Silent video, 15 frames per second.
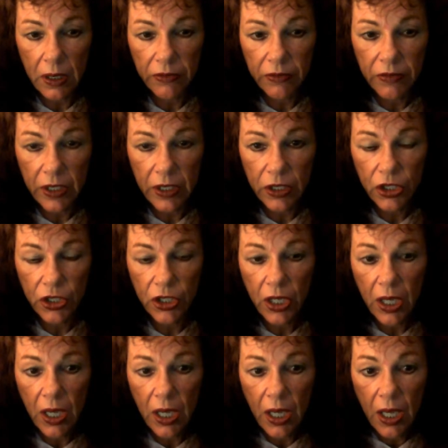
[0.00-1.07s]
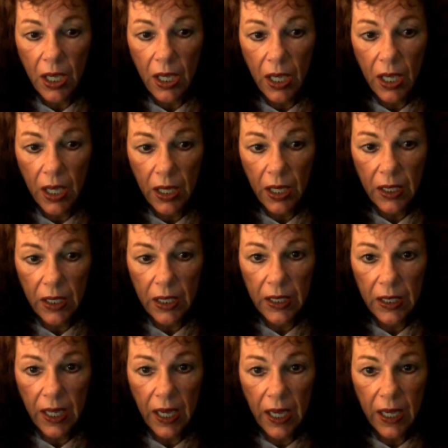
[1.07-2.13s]
fish, and
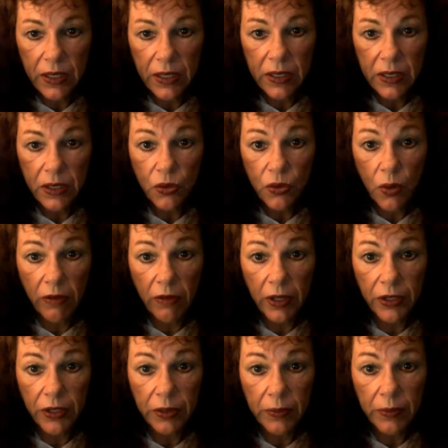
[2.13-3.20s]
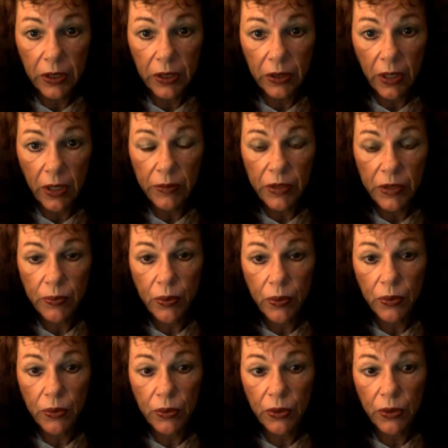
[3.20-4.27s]
it has 1,200 milligrams
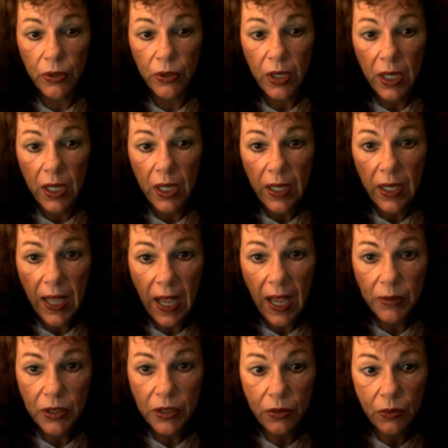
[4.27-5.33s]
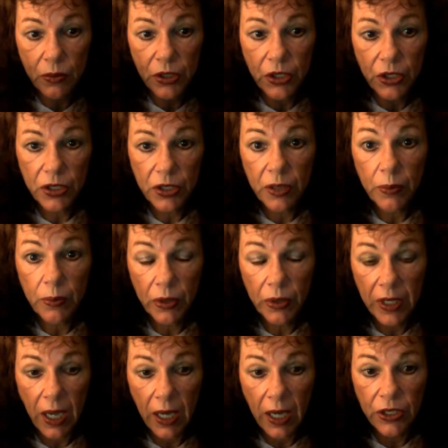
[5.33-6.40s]
per capsule, which is a
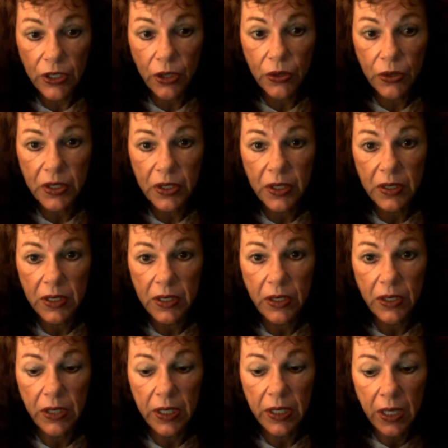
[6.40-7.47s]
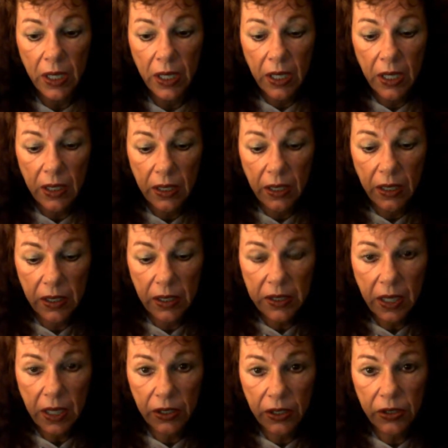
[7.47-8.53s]
pretty high dose considering that it's
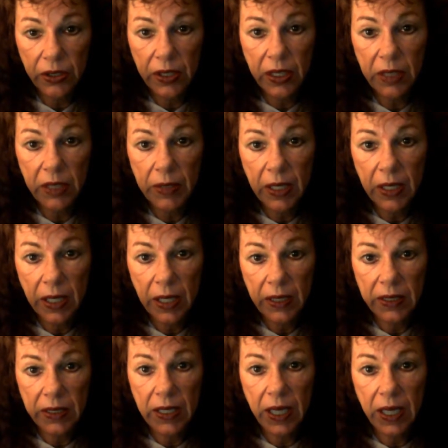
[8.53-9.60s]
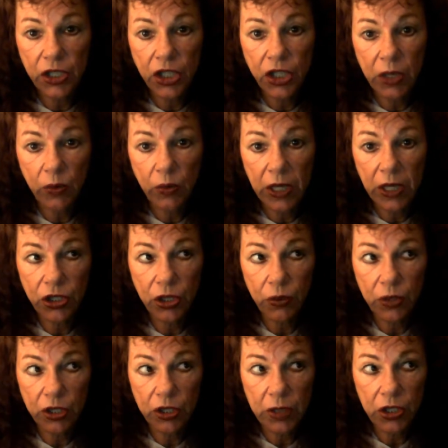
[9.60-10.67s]
got a good EPA to DHA ratio,
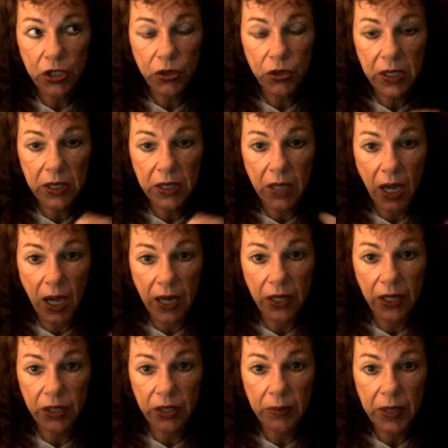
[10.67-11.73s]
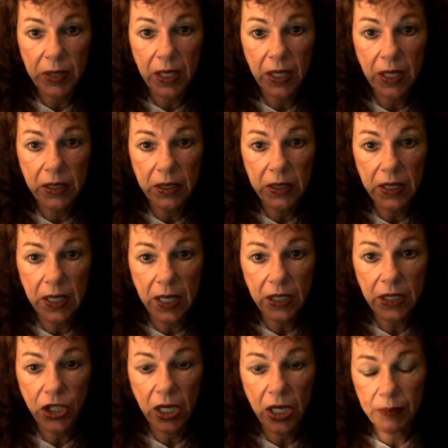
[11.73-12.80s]
which means you need higher EPA than
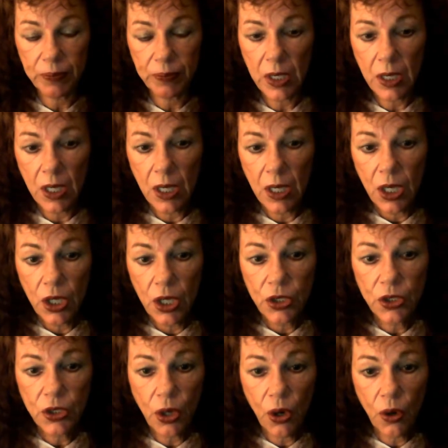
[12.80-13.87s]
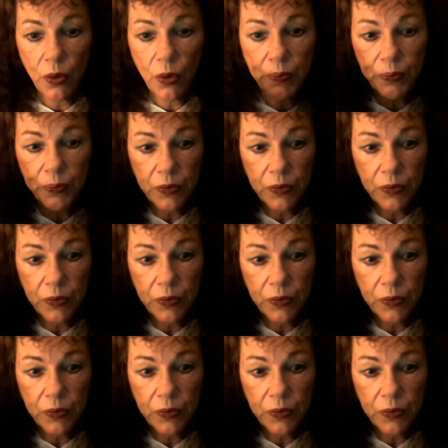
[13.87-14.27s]
DHA. So